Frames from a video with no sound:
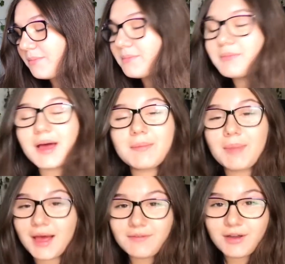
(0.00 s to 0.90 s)
my
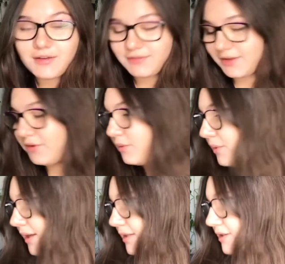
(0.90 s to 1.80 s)
by far favorite
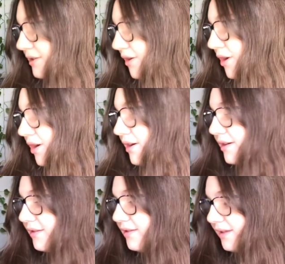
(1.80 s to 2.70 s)
ones are
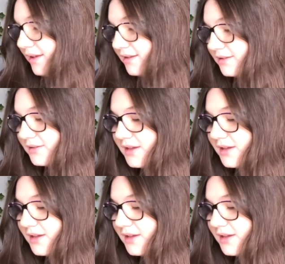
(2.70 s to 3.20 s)
these